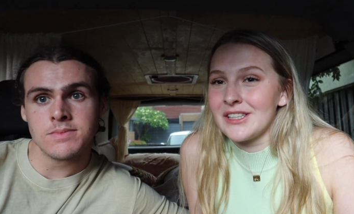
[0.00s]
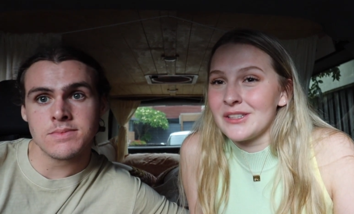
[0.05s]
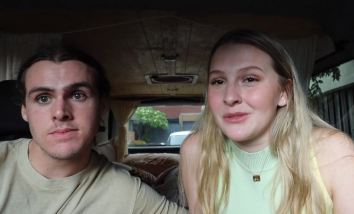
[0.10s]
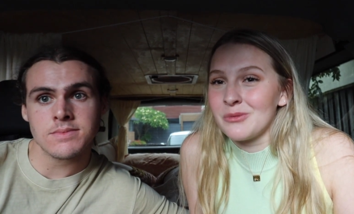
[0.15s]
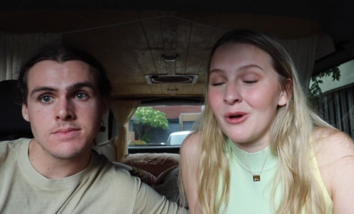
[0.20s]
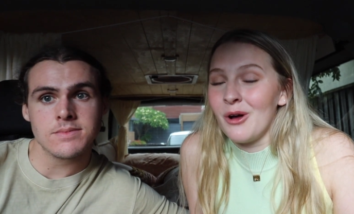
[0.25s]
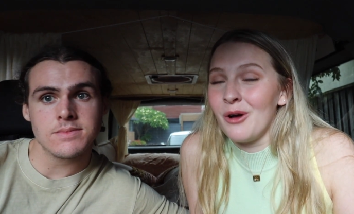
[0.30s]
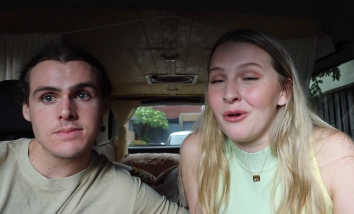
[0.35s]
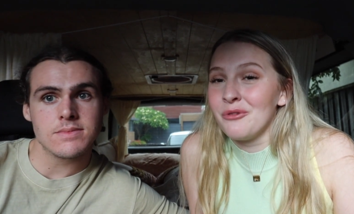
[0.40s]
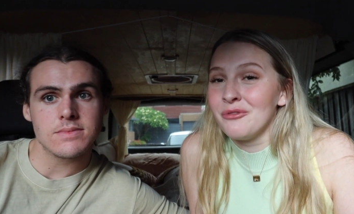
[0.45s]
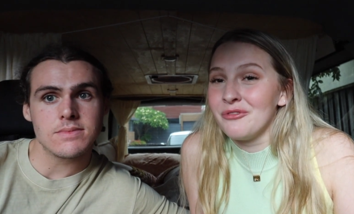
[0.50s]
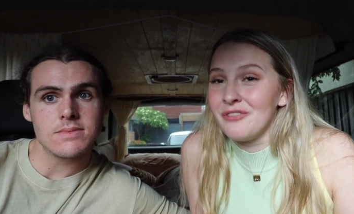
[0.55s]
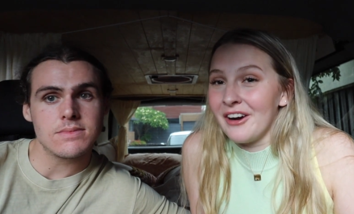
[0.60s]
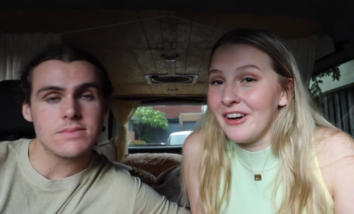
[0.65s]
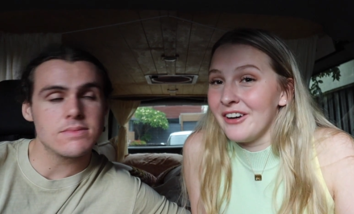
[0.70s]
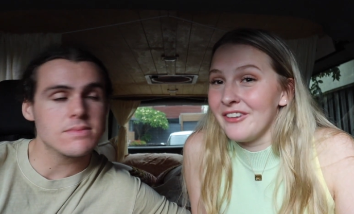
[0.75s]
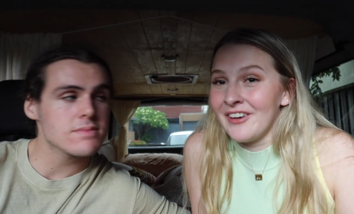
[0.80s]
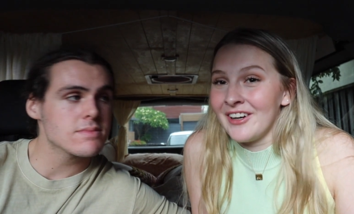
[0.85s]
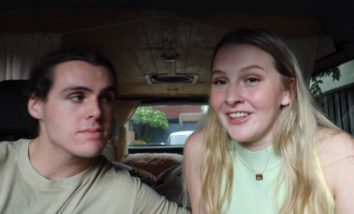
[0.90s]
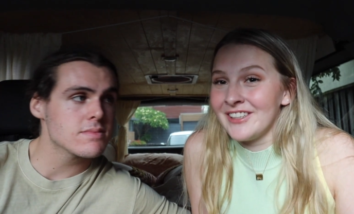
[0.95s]
Speaker 1: as well
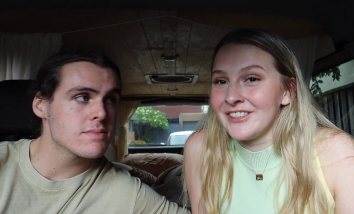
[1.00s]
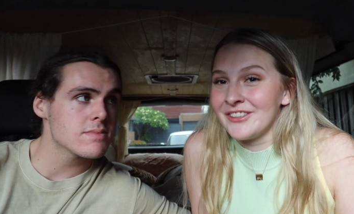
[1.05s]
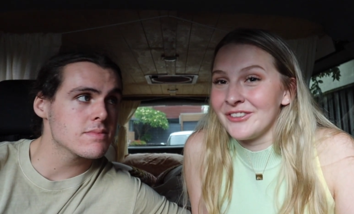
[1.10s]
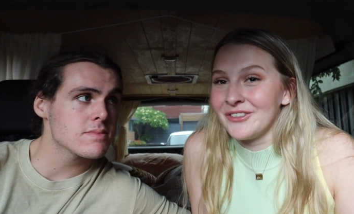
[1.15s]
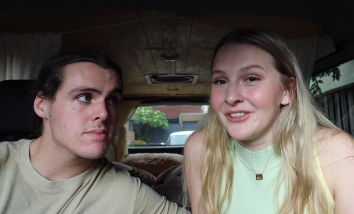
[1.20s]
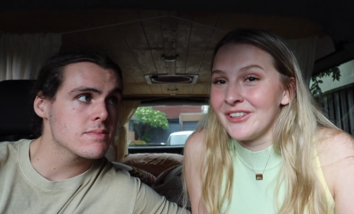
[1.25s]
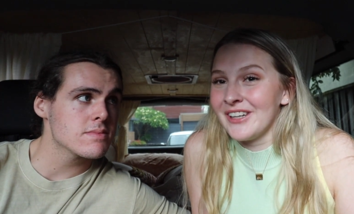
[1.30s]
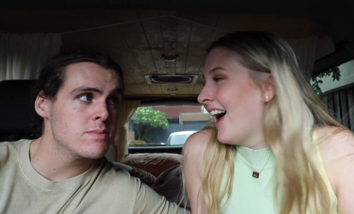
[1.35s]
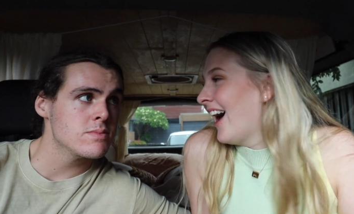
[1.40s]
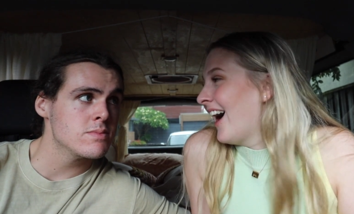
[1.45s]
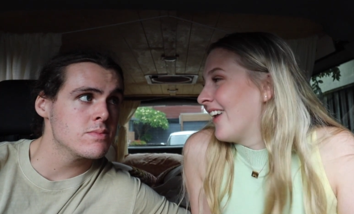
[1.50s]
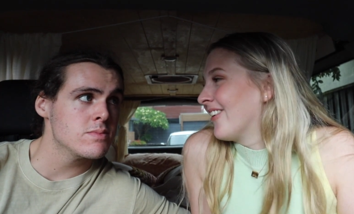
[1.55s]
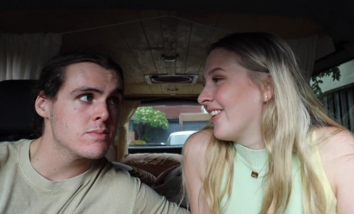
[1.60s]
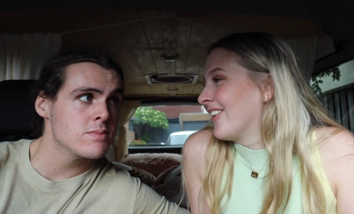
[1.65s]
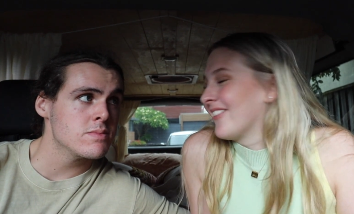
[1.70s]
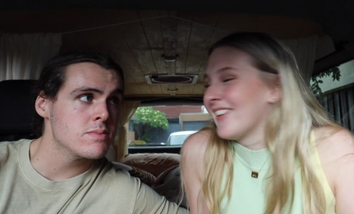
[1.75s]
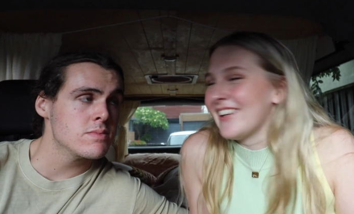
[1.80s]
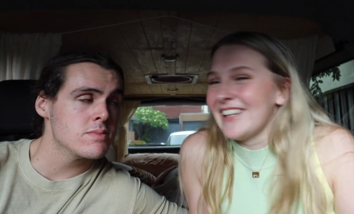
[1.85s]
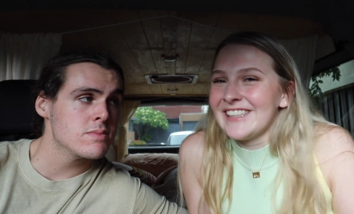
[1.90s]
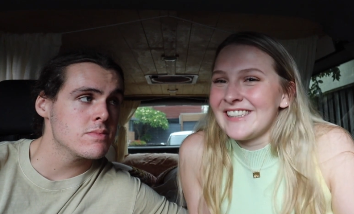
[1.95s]
very, very soon.
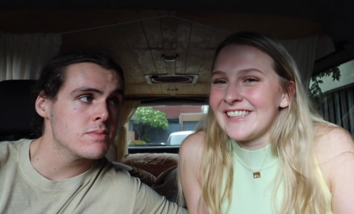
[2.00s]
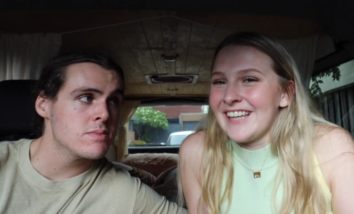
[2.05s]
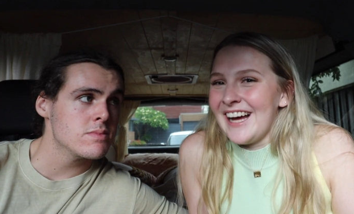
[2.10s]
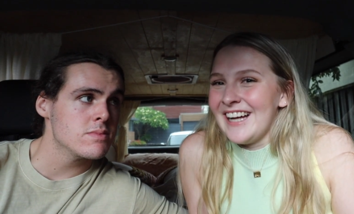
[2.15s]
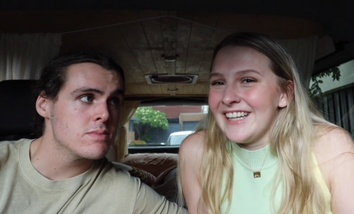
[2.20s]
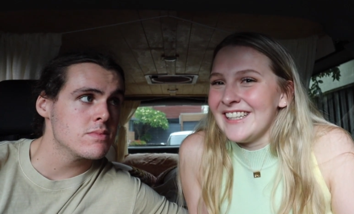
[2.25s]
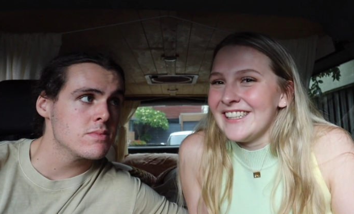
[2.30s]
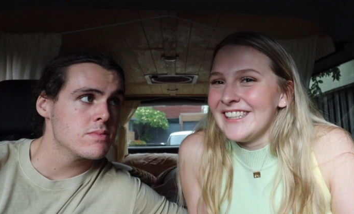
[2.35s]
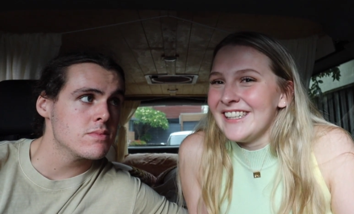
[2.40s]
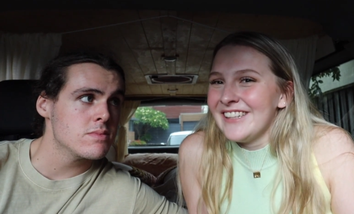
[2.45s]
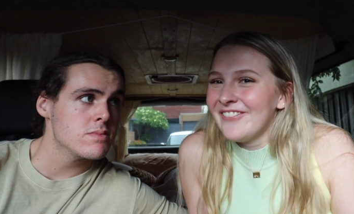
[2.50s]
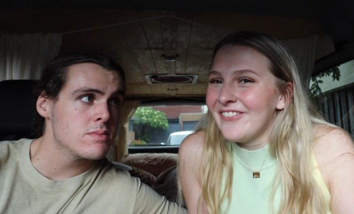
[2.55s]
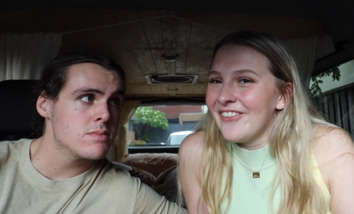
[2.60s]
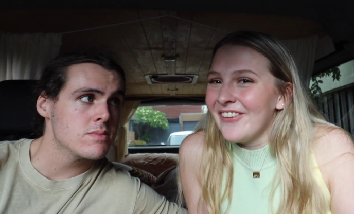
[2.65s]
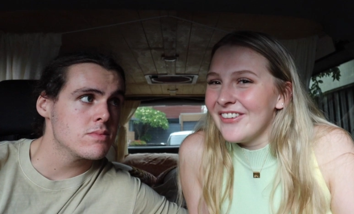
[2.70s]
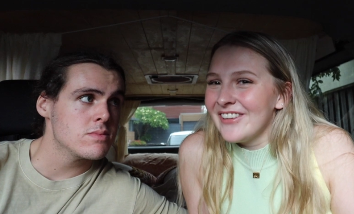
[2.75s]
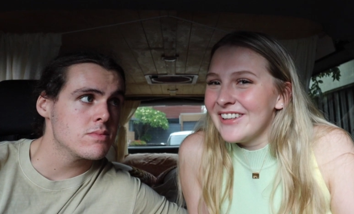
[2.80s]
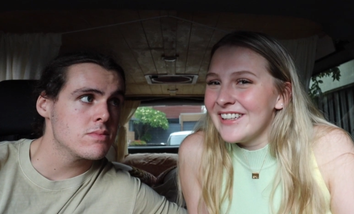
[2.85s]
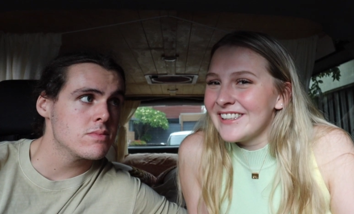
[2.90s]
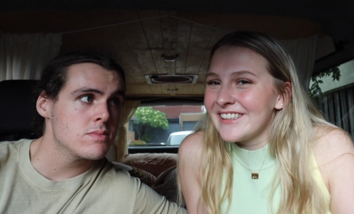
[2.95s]
We're really excited
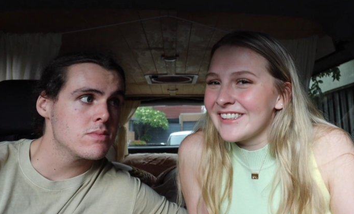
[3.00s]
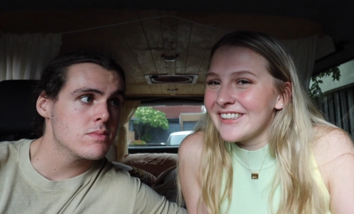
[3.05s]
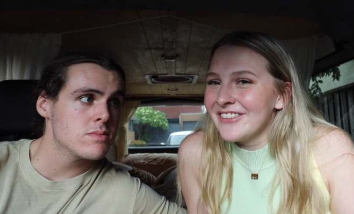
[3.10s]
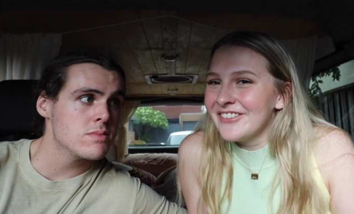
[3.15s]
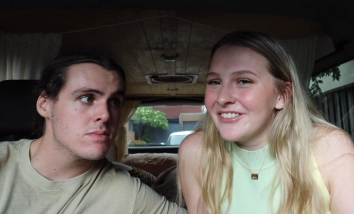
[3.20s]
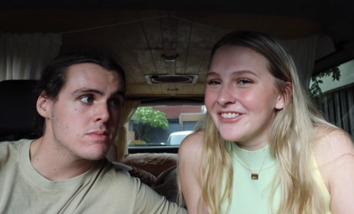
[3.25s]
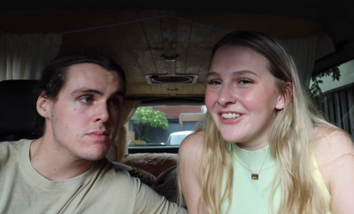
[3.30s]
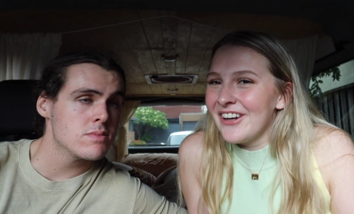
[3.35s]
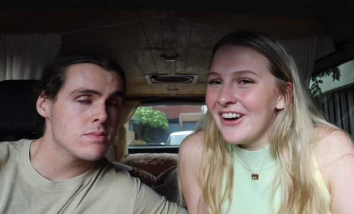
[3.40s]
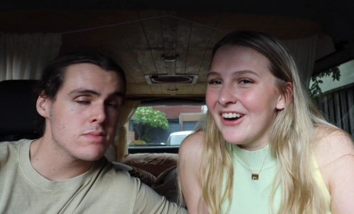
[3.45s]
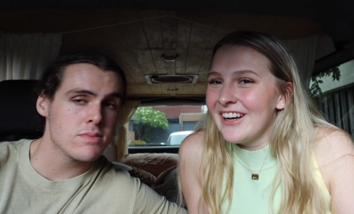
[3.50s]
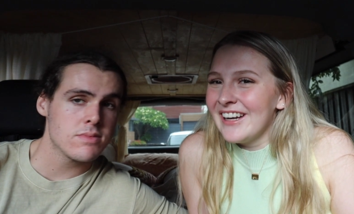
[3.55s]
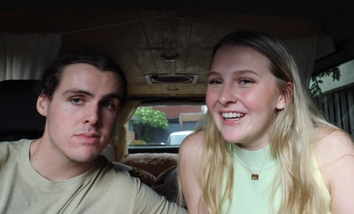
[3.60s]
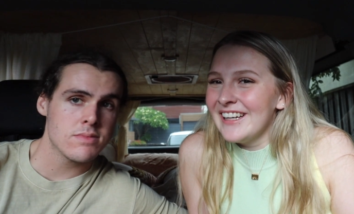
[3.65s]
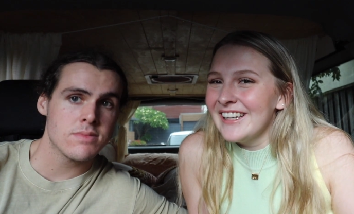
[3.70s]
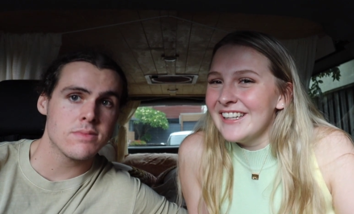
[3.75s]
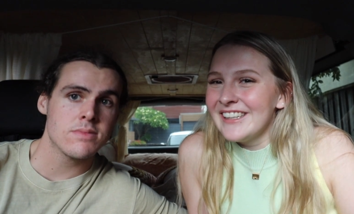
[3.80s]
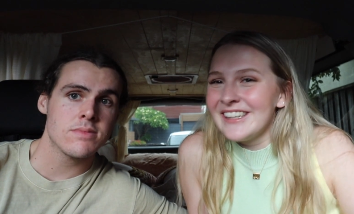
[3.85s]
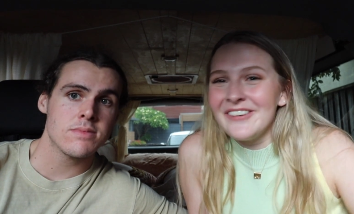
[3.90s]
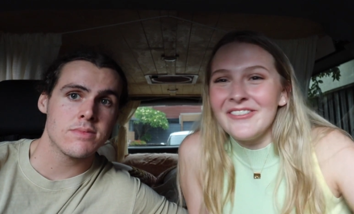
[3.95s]
for this little
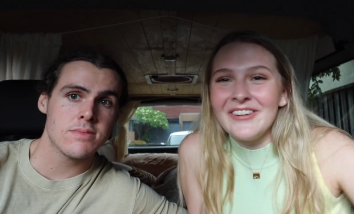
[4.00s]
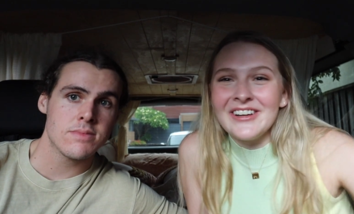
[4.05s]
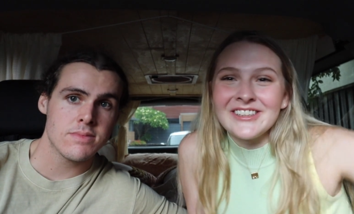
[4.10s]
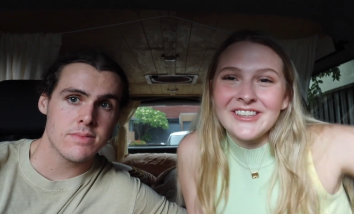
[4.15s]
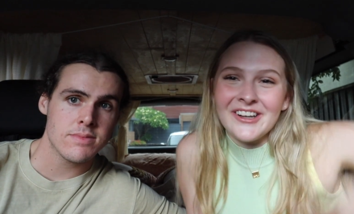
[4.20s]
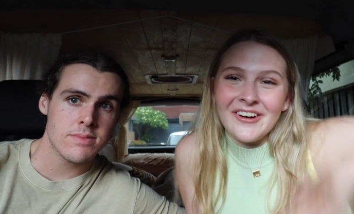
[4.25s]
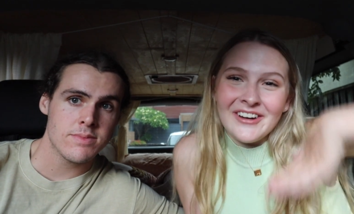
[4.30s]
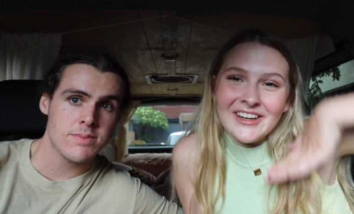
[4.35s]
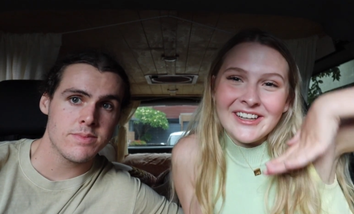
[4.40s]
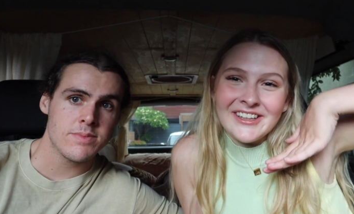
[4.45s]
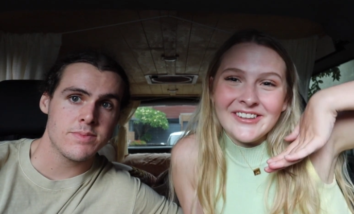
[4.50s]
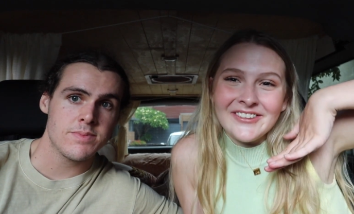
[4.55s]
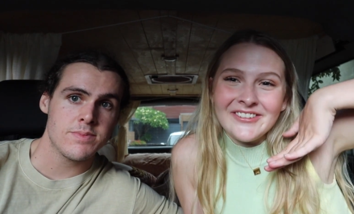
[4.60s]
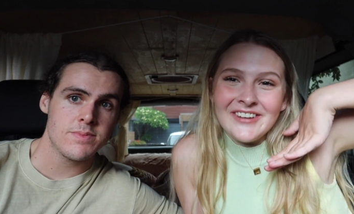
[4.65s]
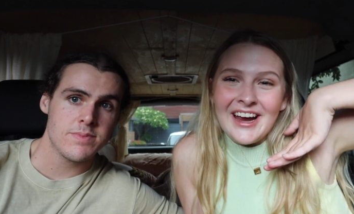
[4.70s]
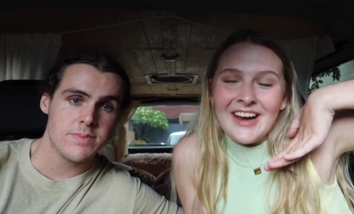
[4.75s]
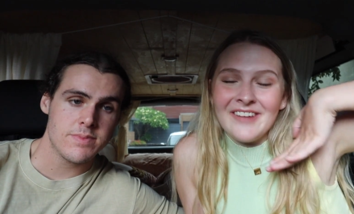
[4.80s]
journey that we're showing you.